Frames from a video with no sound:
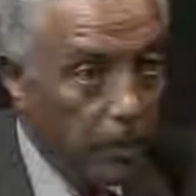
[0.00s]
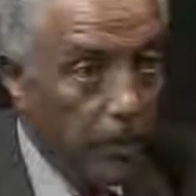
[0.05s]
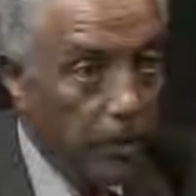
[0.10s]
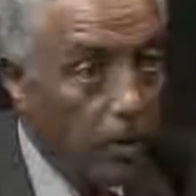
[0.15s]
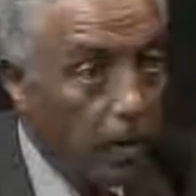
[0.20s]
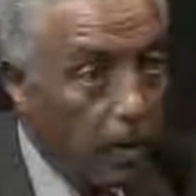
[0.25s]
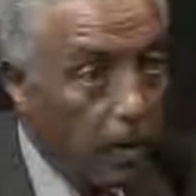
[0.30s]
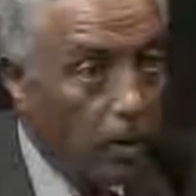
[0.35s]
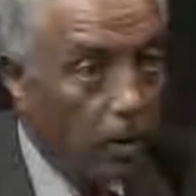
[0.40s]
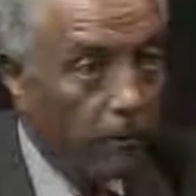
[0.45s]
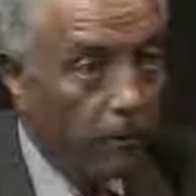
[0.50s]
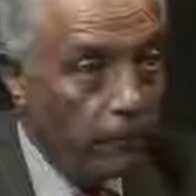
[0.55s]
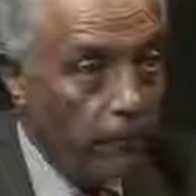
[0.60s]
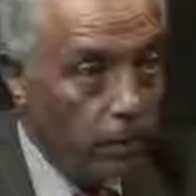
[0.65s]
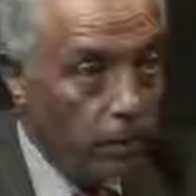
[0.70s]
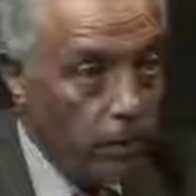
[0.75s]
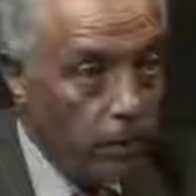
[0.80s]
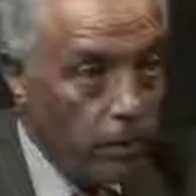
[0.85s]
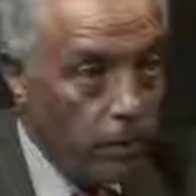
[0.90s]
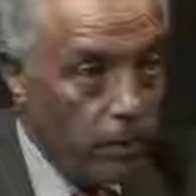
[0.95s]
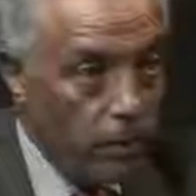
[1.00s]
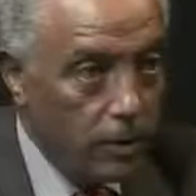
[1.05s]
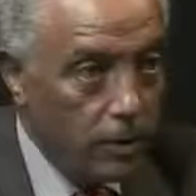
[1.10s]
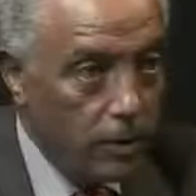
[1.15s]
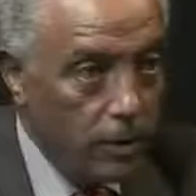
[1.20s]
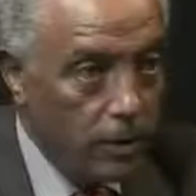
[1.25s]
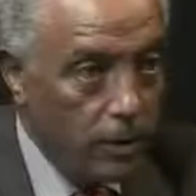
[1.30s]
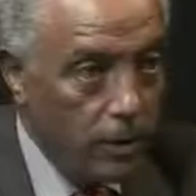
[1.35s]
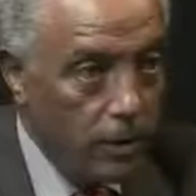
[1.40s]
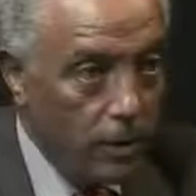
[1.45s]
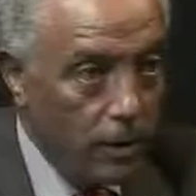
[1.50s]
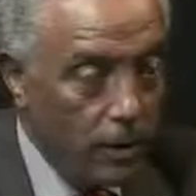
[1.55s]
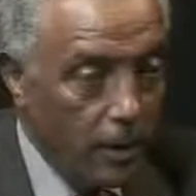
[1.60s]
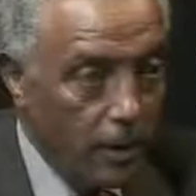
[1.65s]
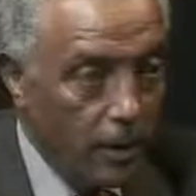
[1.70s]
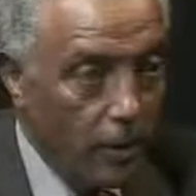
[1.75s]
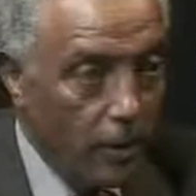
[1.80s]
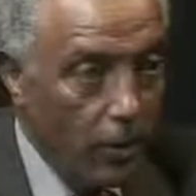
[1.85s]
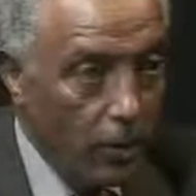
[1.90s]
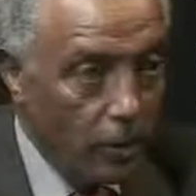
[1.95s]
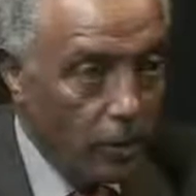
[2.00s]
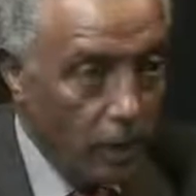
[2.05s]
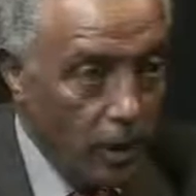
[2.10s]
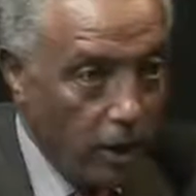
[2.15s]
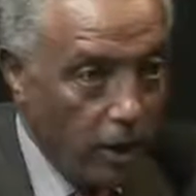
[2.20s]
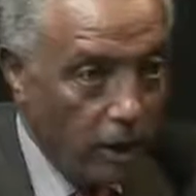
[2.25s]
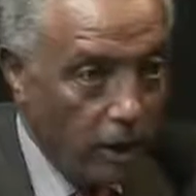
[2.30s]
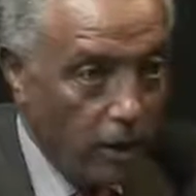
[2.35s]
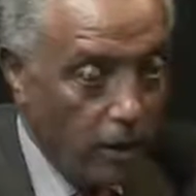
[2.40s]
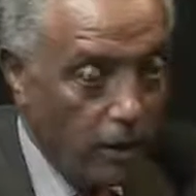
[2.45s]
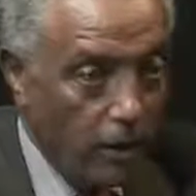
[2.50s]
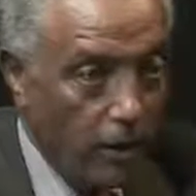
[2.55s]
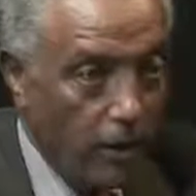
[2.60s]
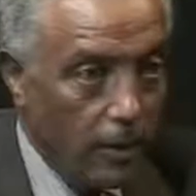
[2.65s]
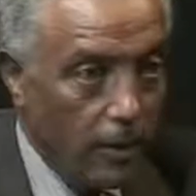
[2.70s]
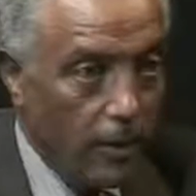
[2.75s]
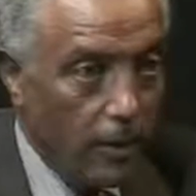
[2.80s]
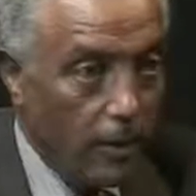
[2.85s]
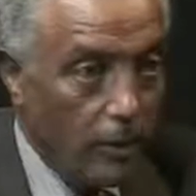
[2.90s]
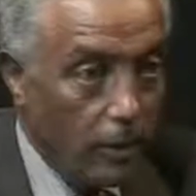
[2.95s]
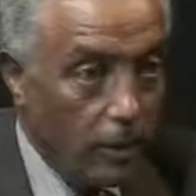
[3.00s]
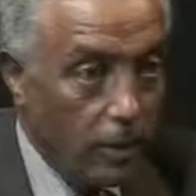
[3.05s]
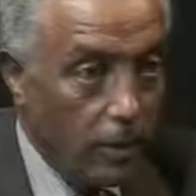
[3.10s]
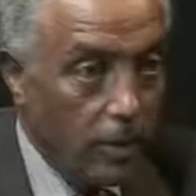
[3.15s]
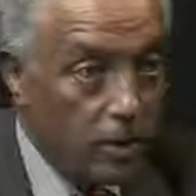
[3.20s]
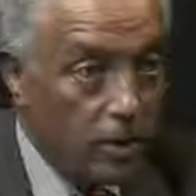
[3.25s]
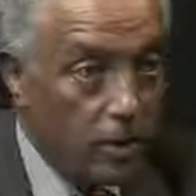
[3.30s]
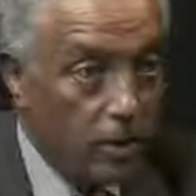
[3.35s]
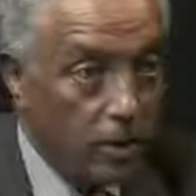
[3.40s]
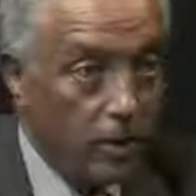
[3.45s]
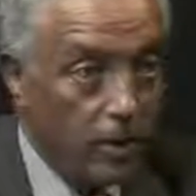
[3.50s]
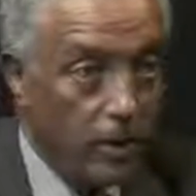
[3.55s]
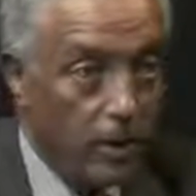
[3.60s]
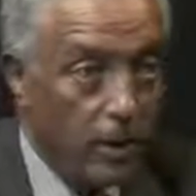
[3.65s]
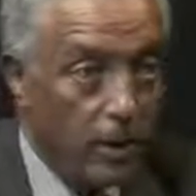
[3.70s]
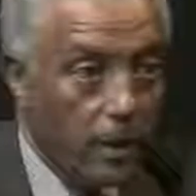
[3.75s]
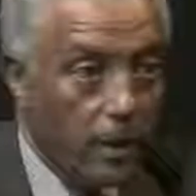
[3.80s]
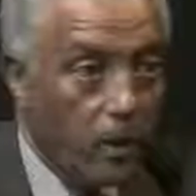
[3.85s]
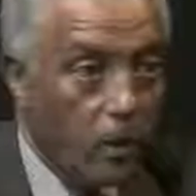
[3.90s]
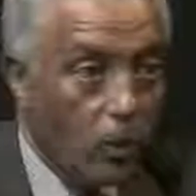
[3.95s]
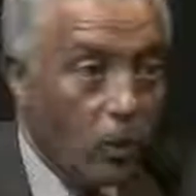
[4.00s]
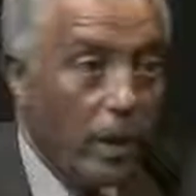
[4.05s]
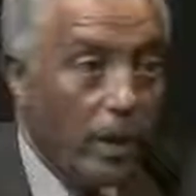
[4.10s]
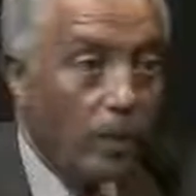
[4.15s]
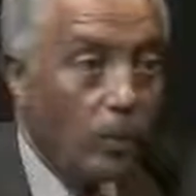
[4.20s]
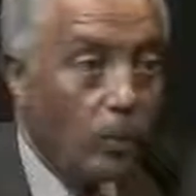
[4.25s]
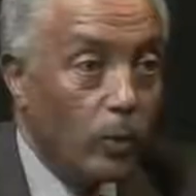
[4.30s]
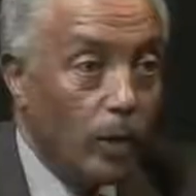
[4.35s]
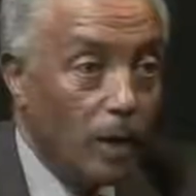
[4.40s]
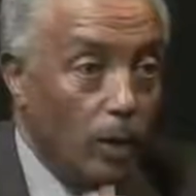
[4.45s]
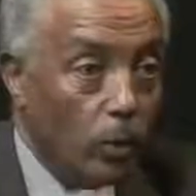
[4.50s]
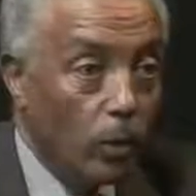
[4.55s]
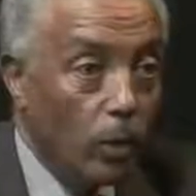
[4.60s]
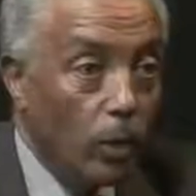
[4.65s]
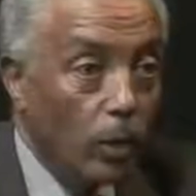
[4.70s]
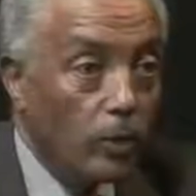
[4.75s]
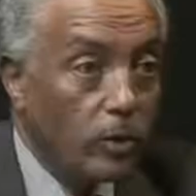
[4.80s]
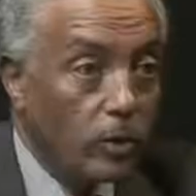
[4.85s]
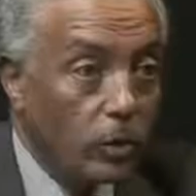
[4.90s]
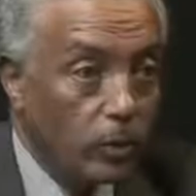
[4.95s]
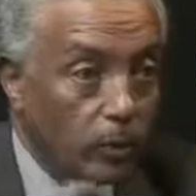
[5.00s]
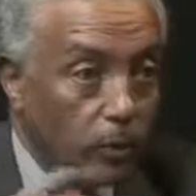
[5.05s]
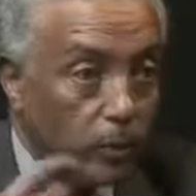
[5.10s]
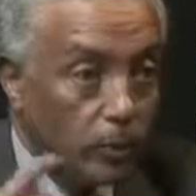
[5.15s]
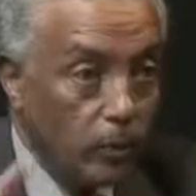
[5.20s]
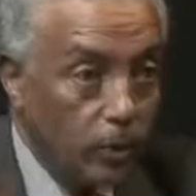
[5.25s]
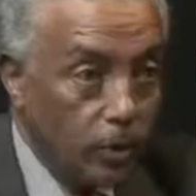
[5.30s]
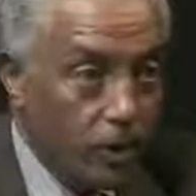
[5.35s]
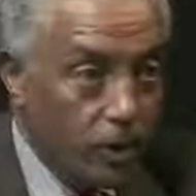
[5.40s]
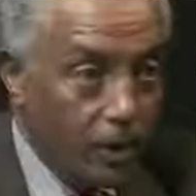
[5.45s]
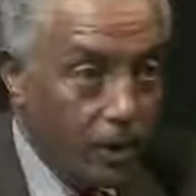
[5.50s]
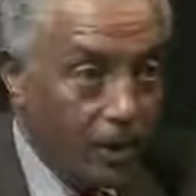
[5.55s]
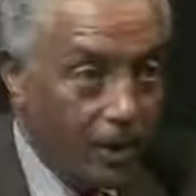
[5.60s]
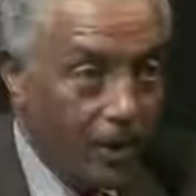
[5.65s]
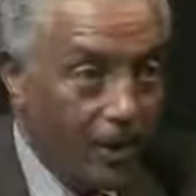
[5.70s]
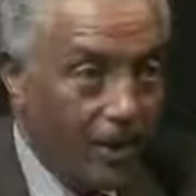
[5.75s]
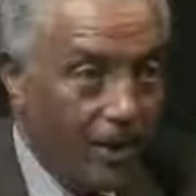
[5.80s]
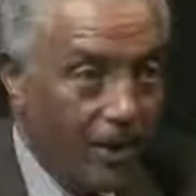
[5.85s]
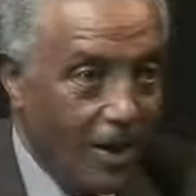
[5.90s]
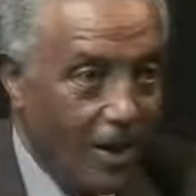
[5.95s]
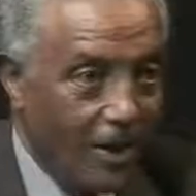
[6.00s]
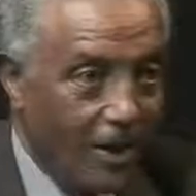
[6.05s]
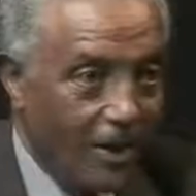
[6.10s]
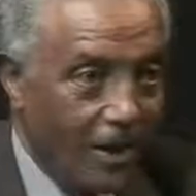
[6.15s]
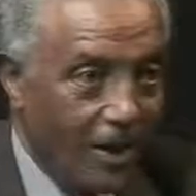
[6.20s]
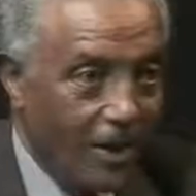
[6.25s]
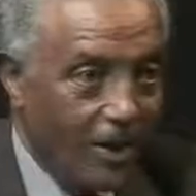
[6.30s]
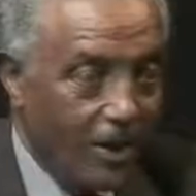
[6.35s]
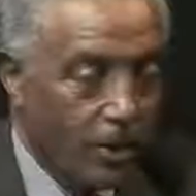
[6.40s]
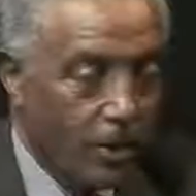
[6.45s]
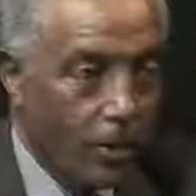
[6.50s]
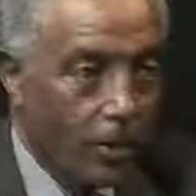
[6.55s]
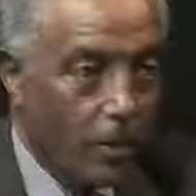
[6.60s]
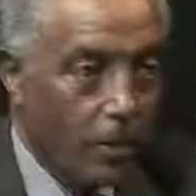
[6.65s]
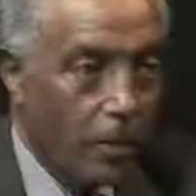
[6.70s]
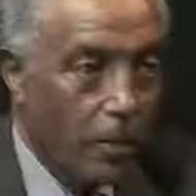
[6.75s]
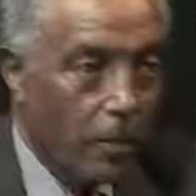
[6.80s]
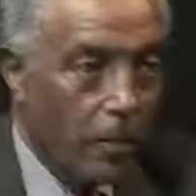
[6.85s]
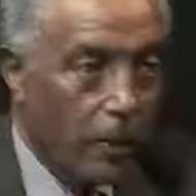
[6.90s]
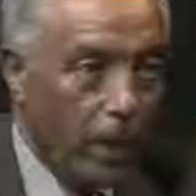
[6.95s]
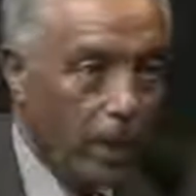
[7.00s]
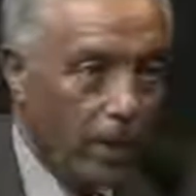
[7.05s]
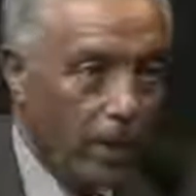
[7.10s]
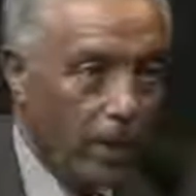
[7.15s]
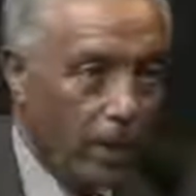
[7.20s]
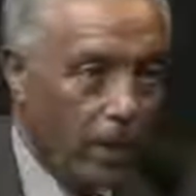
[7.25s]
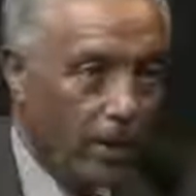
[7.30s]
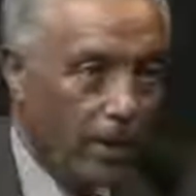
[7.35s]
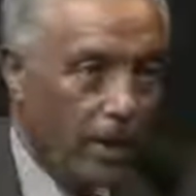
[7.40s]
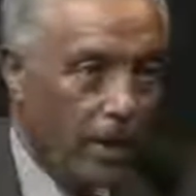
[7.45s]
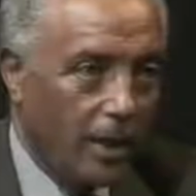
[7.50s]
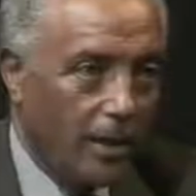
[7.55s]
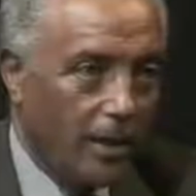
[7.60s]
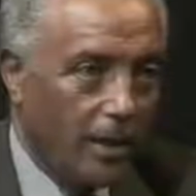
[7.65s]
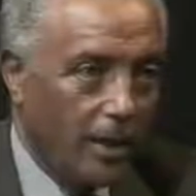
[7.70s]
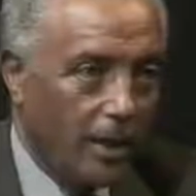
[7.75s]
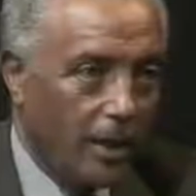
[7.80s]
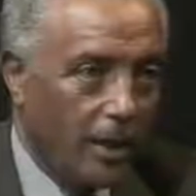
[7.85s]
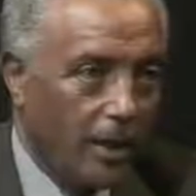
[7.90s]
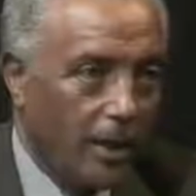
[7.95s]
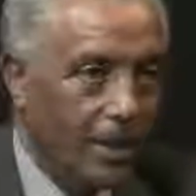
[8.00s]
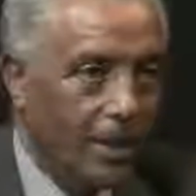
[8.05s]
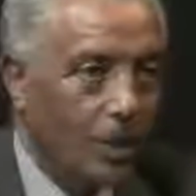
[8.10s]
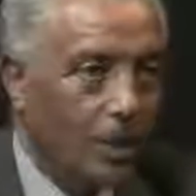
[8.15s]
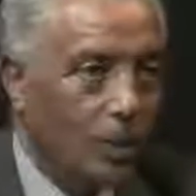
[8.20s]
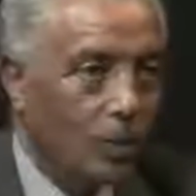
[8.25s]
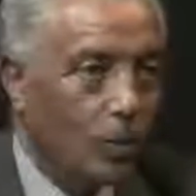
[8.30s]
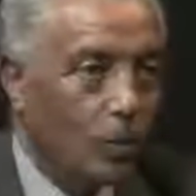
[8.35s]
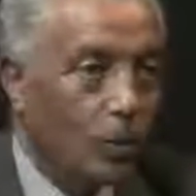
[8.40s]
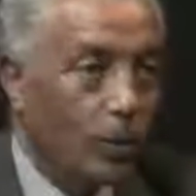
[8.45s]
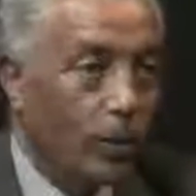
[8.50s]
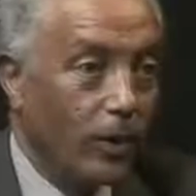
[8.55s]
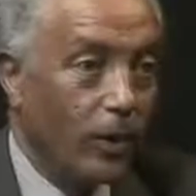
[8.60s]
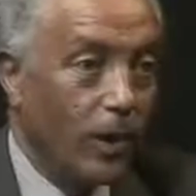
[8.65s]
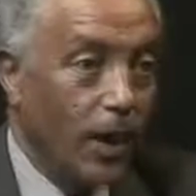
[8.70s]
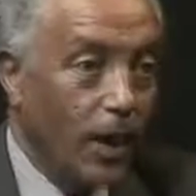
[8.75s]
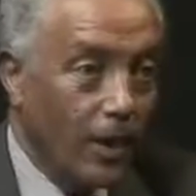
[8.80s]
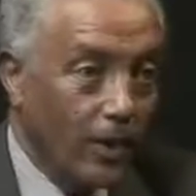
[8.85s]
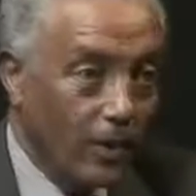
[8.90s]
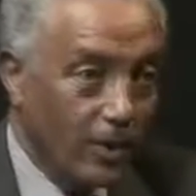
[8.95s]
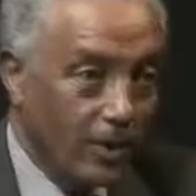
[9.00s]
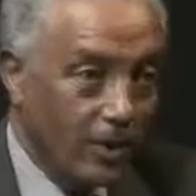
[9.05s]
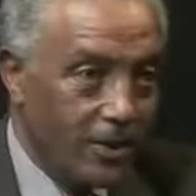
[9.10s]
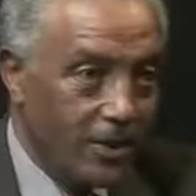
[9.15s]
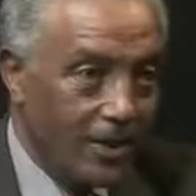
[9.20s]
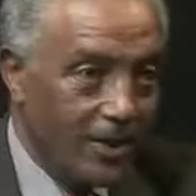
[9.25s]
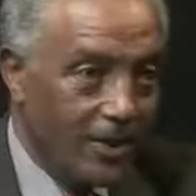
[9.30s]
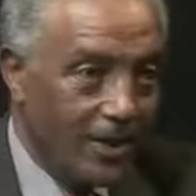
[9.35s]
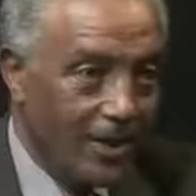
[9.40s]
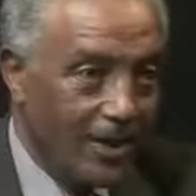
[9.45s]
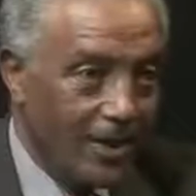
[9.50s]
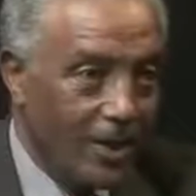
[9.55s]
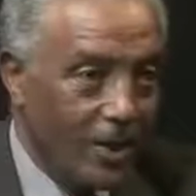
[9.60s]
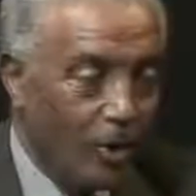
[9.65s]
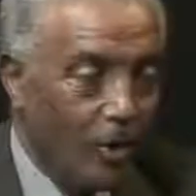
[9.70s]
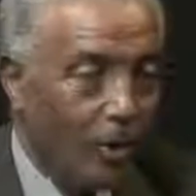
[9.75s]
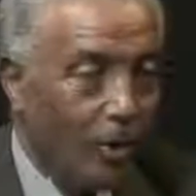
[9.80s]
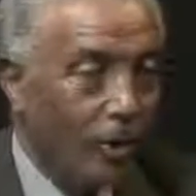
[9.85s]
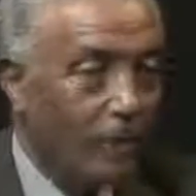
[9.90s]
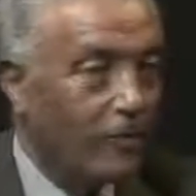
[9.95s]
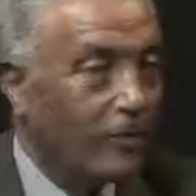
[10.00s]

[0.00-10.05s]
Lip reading: may confuse the foundation versus on what we want see in our country or comparing our country with others who have